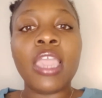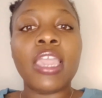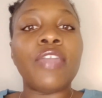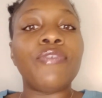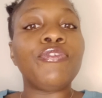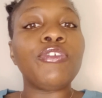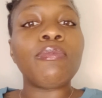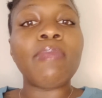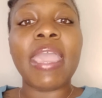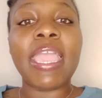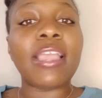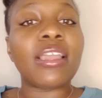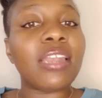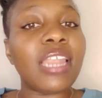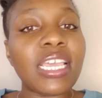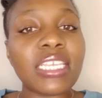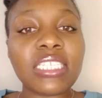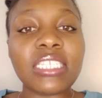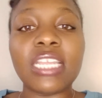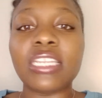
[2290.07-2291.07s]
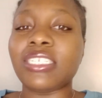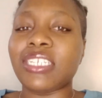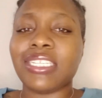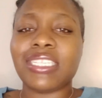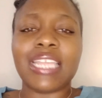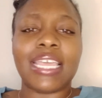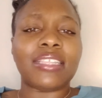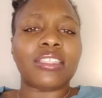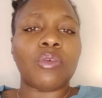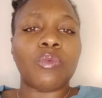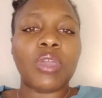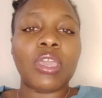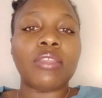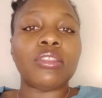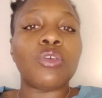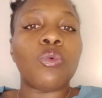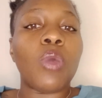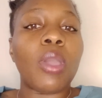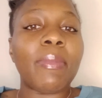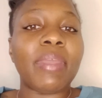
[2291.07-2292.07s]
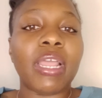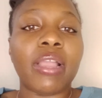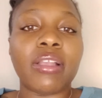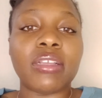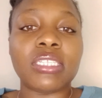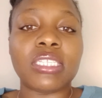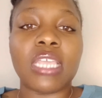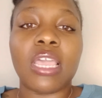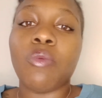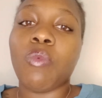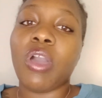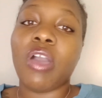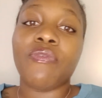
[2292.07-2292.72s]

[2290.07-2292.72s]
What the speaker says: If you make less than, just like the women I heard saying,